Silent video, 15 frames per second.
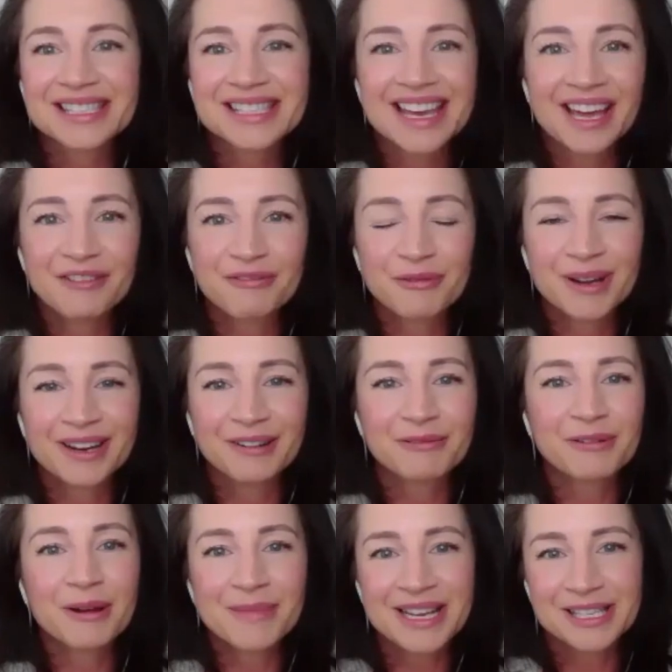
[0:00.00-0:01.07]
that's kind of
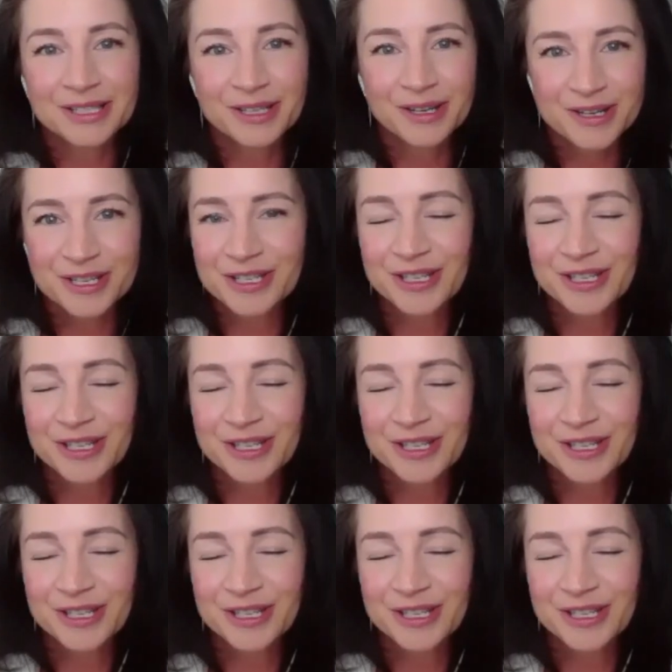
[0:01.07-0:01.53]
where my search